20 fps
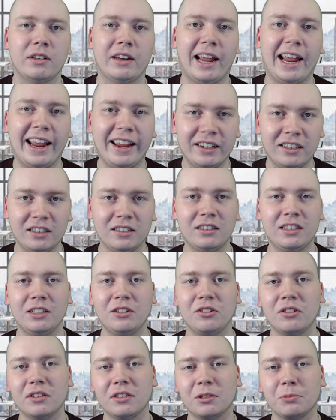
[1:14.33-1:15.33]
And
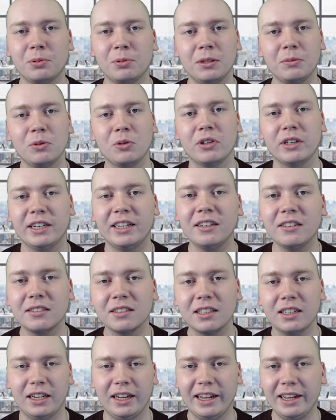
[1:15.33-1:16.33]
until the Supreme Court hears
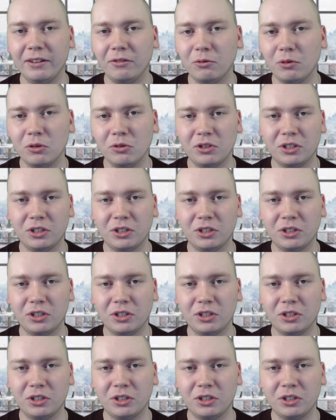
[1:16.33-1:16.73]
it, it will